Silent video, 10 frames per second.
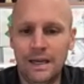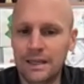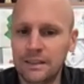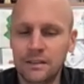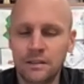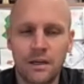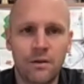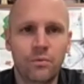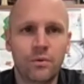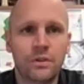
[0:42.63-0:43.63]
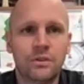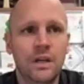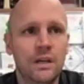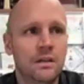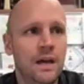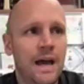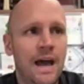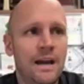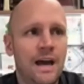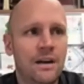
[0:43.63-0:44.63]
I, I would have said
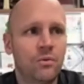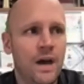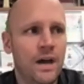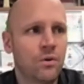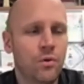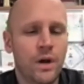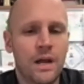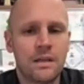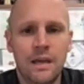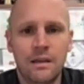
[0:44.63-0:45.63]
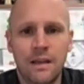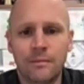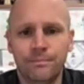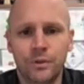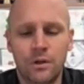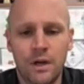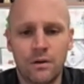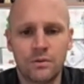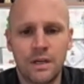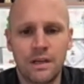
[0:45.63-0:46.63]
I, I don't I don't know that I'd take that. You know I
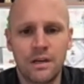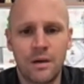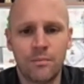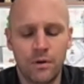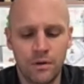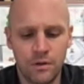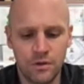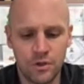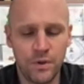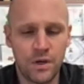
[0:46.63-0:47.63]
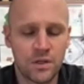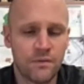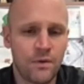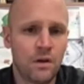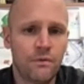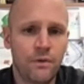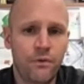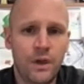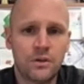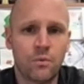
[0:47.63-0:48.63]
don't take that number, and just because of all of the
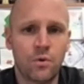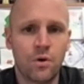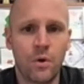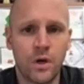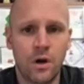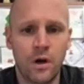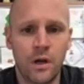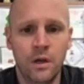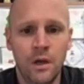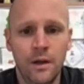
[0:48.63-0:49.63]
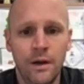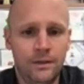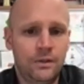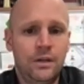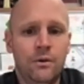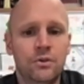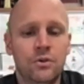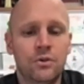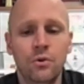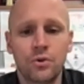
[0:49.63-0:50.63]
things that were going on not just here
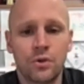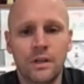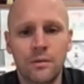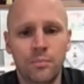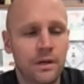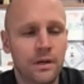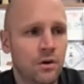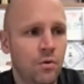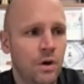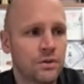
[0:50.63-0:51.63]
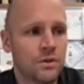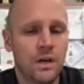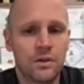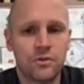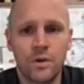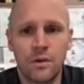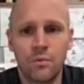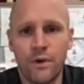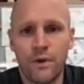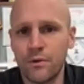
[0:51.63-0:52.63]
institutionally, but across the country and
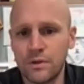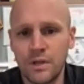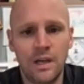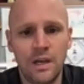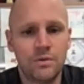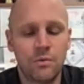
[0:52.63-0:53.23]
with other teams.